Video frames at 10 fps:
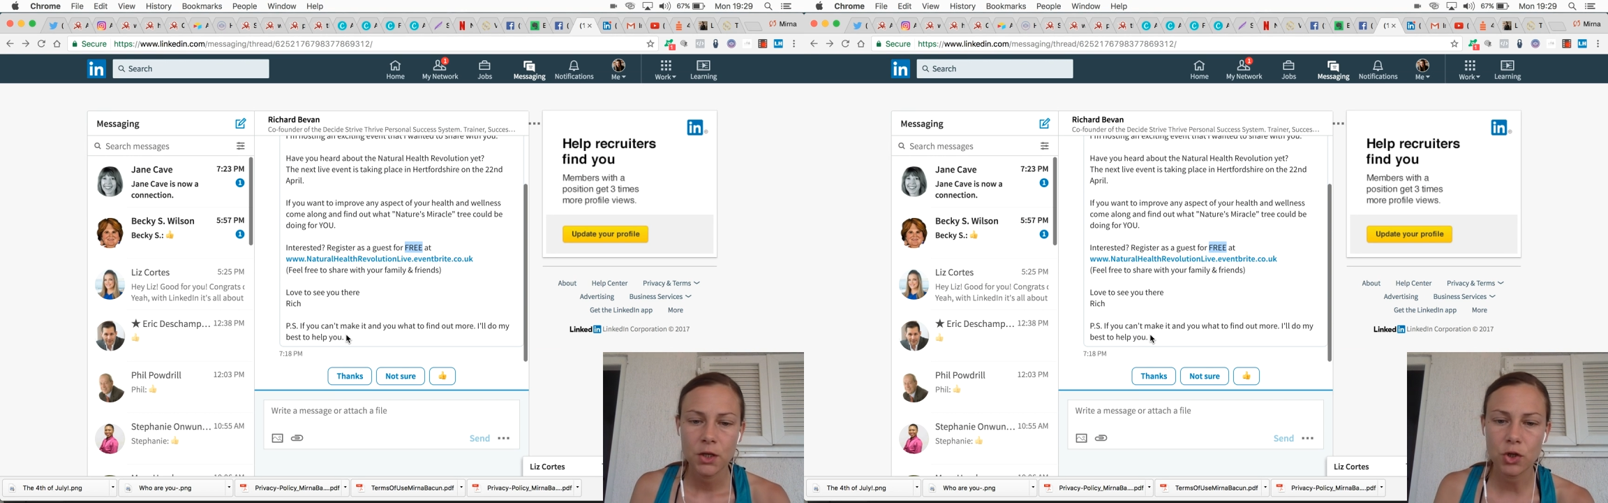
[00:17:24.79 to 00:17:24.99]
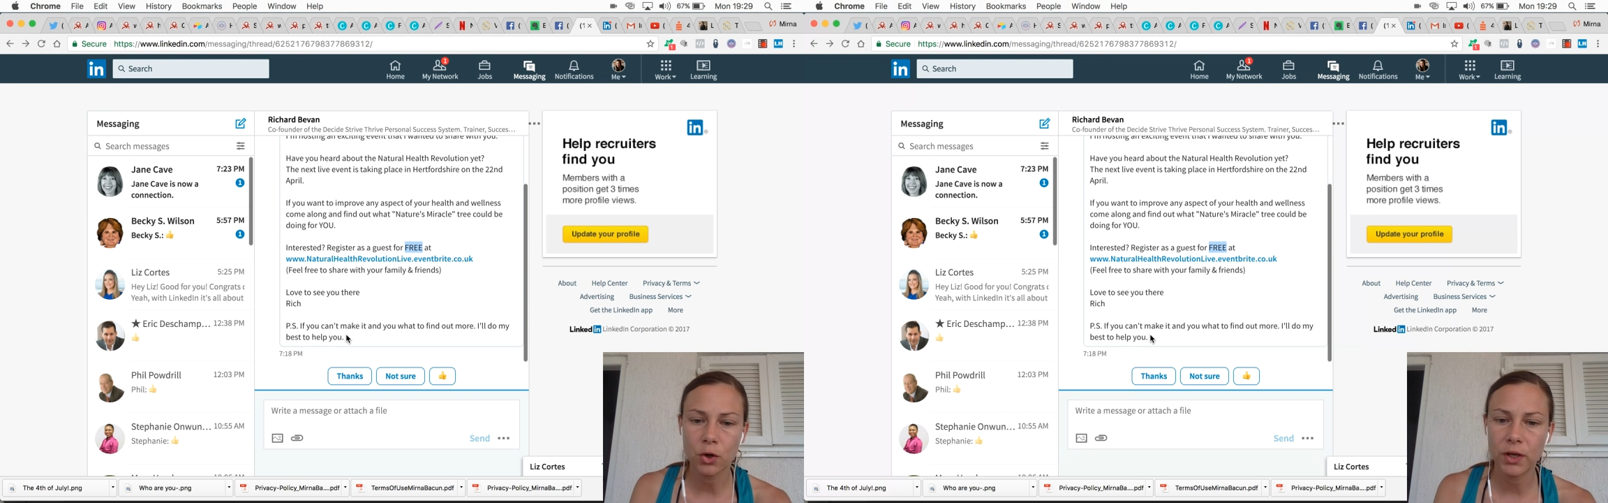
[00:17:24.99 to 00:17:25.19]

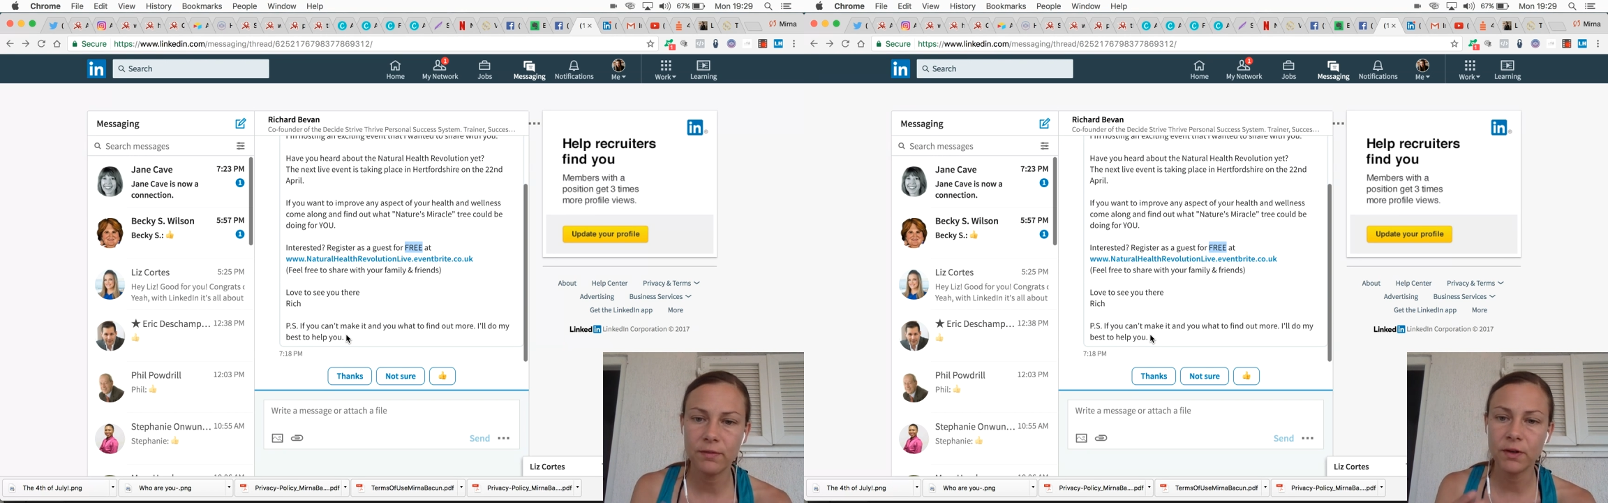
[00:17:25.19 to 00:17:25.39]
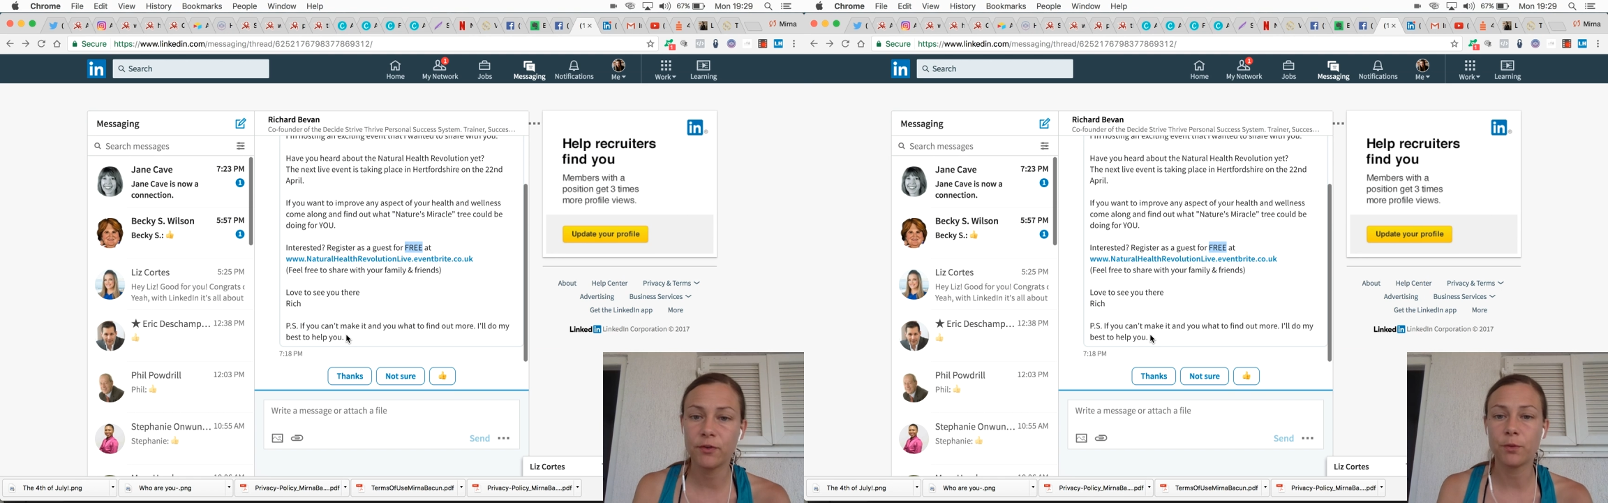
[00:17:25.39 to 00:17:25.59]
So
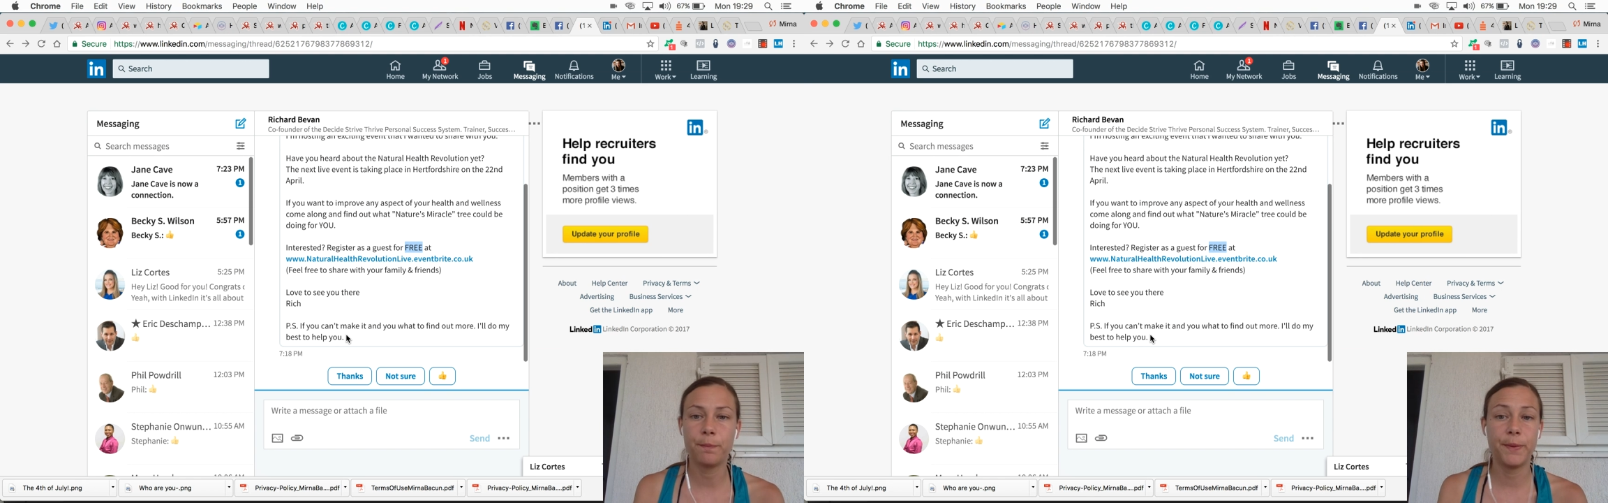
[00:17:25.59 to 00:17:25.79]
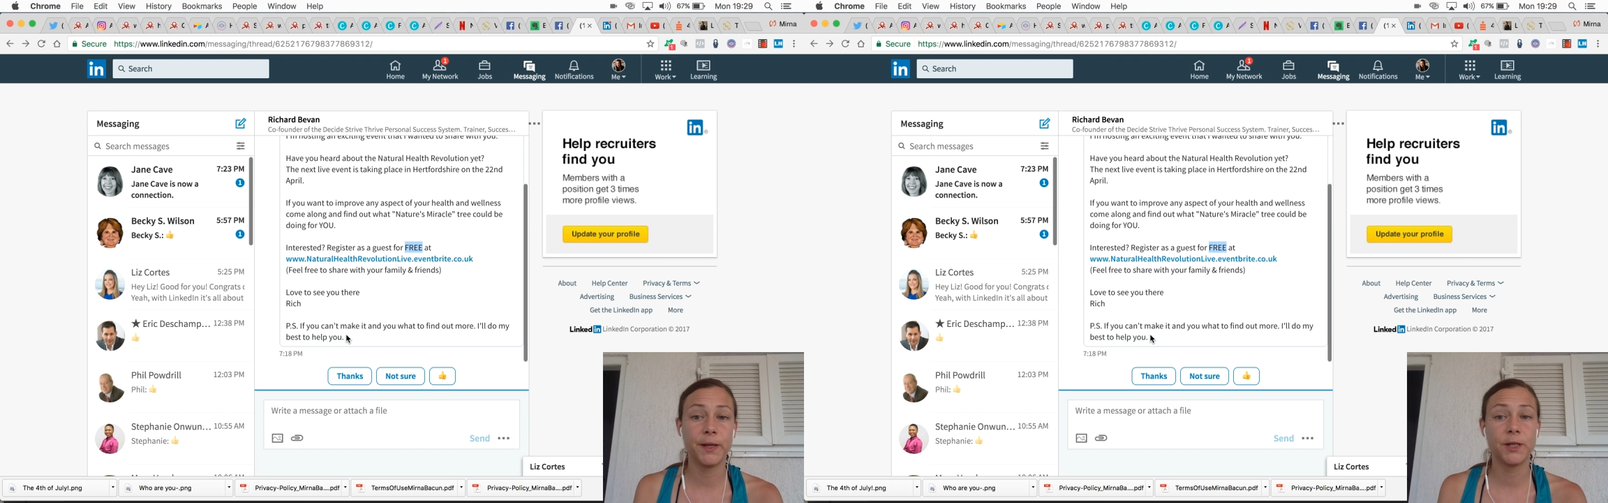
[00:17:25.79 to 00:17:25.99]
even if
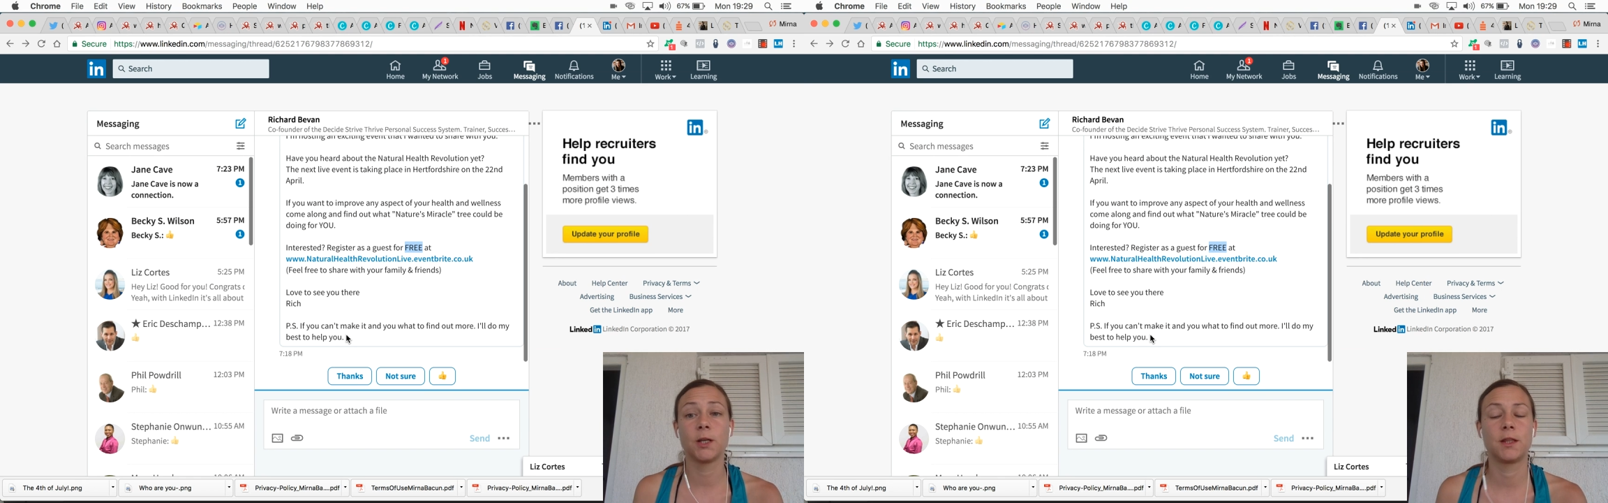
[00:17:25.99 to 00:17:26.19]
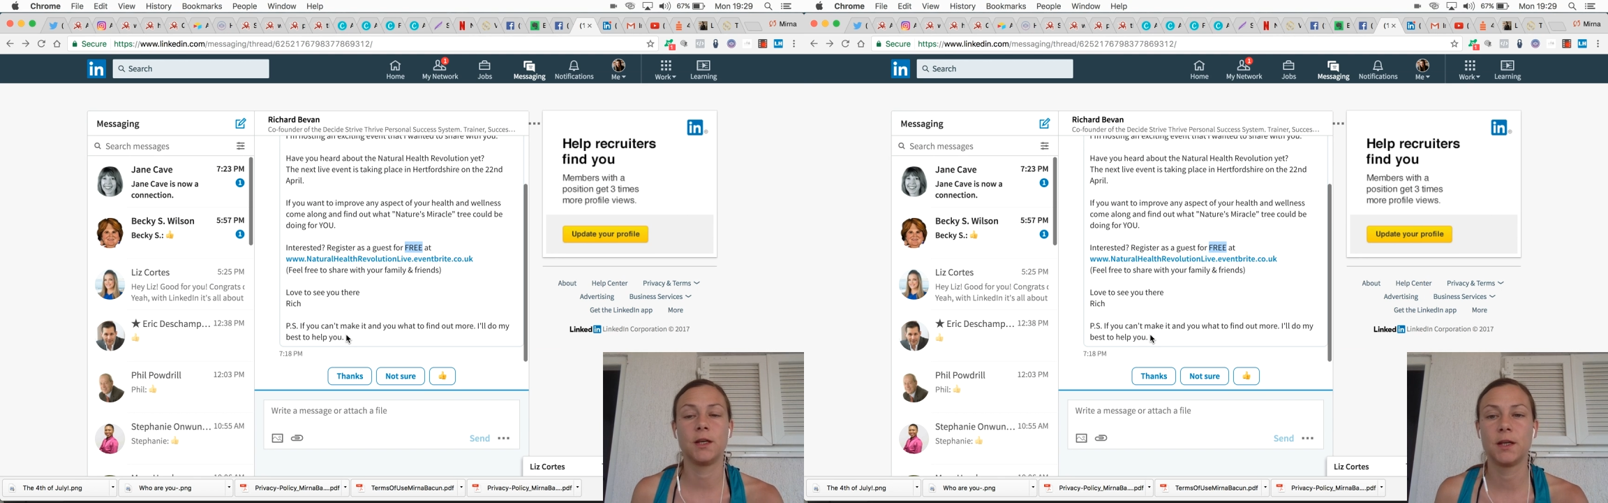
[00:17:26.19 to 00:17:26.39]
you're
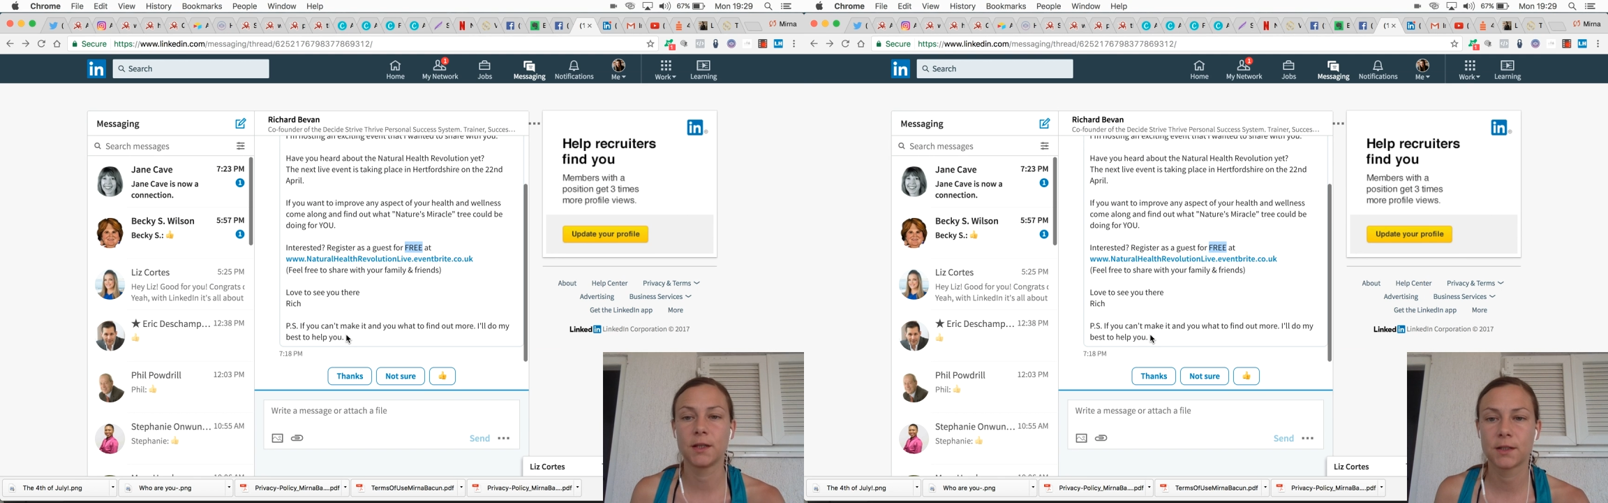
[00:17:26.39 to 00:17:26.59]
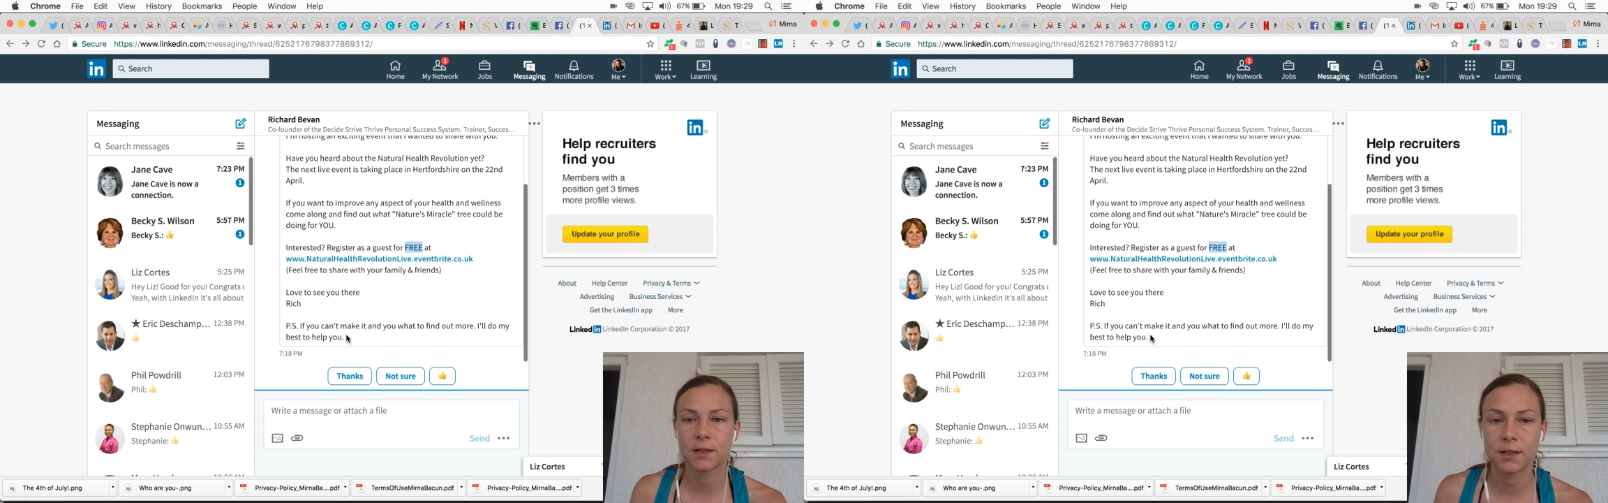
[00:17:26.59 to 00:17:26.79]
pitching
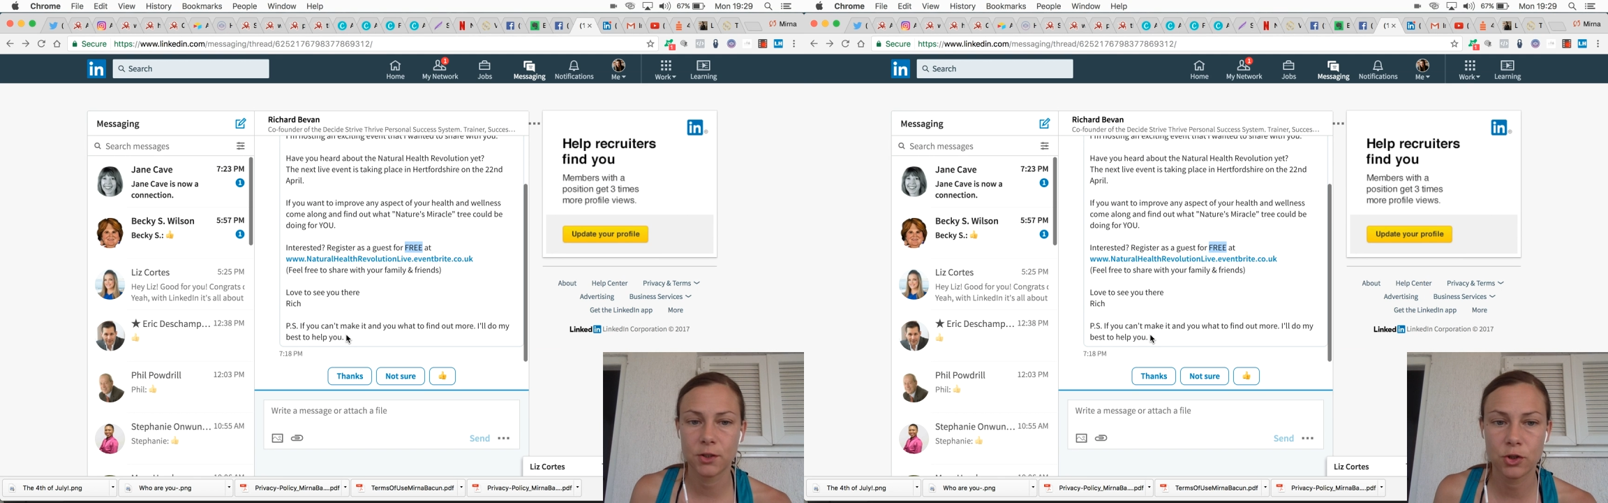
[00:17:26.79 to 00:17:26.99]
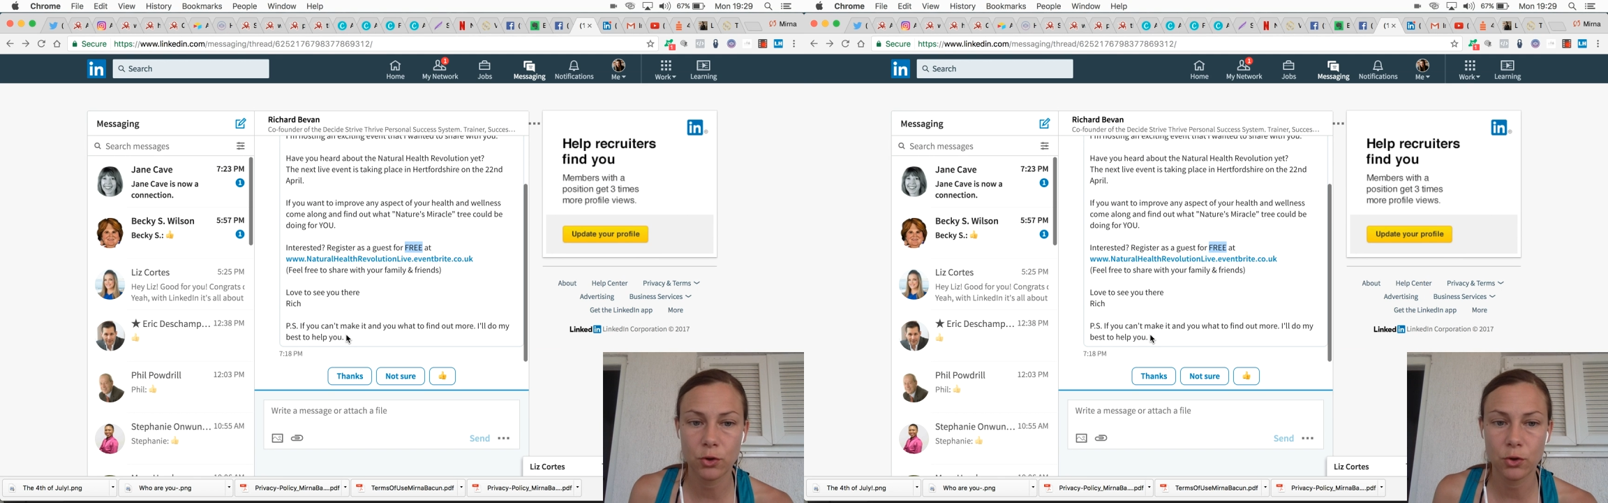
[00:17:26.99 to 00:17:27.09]
things,